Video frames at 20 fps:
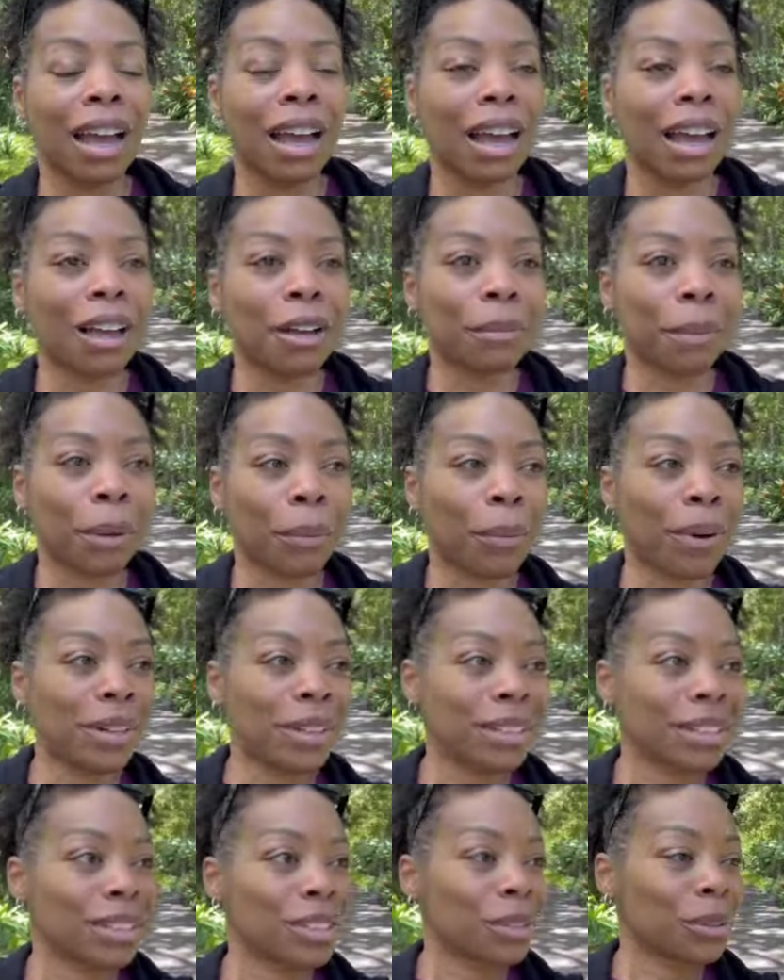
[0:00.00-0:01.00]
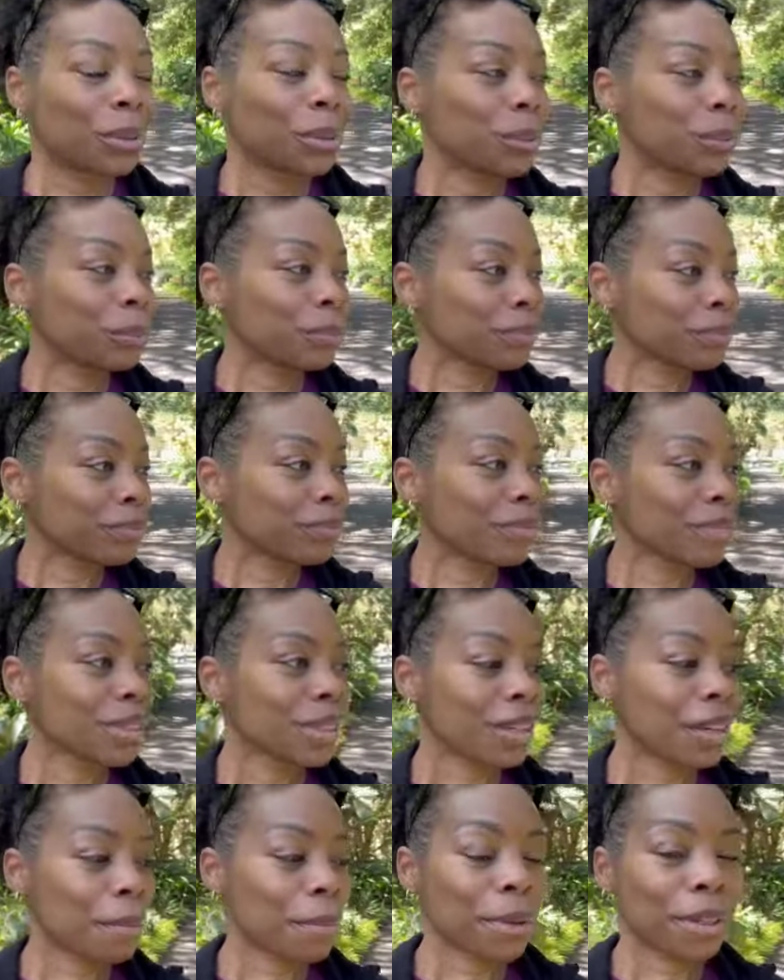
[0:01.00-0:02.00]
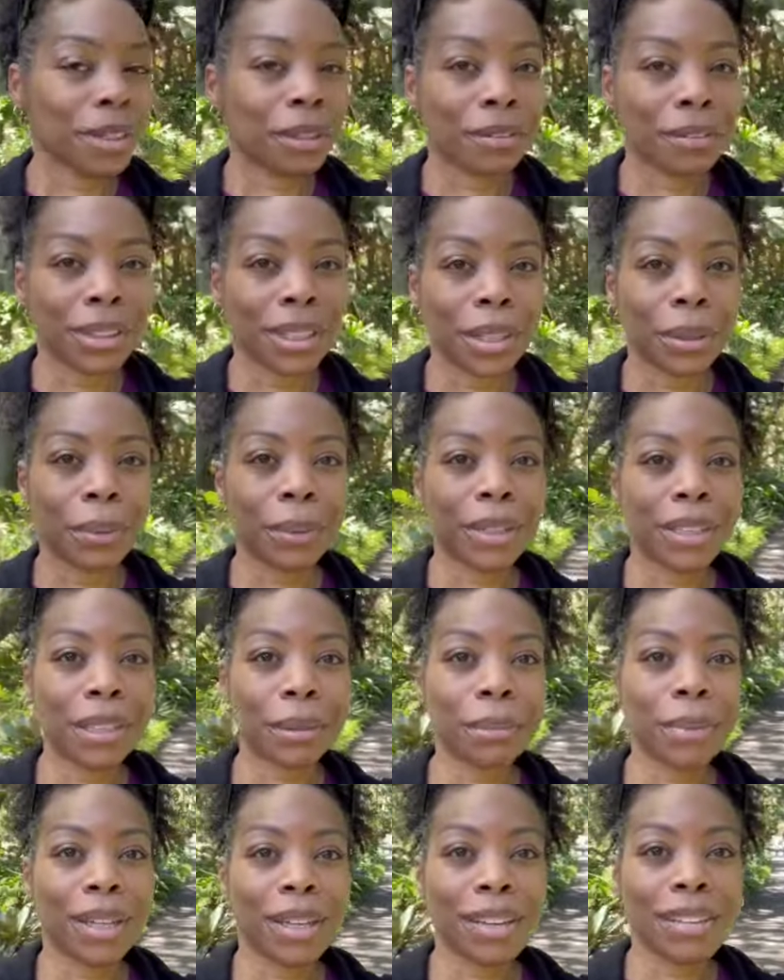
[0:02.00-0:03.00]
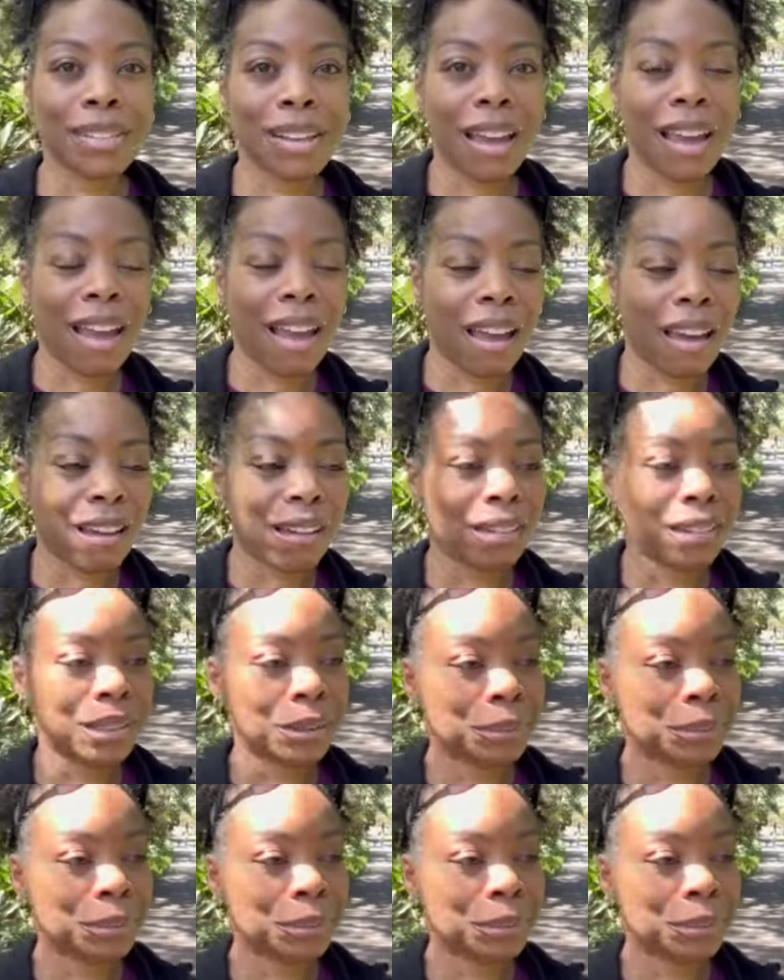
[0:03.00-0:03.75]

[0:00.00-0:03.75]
I wanted to come on here really quickly because I had